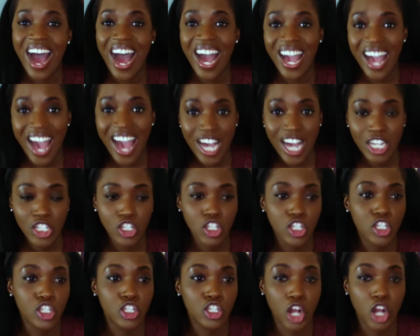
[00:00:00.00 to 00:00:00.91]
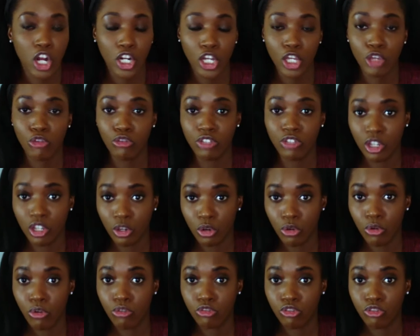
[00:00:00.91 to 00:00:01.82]
I actually started using
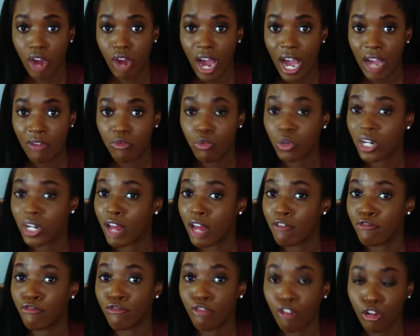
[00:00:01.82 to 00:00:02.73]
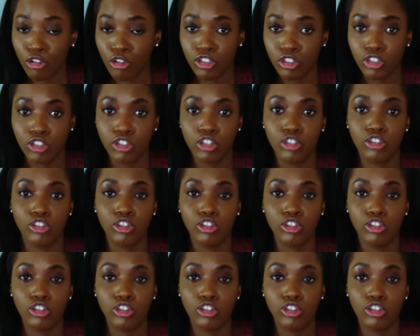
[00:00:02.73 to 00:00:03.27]
Google Drive when I first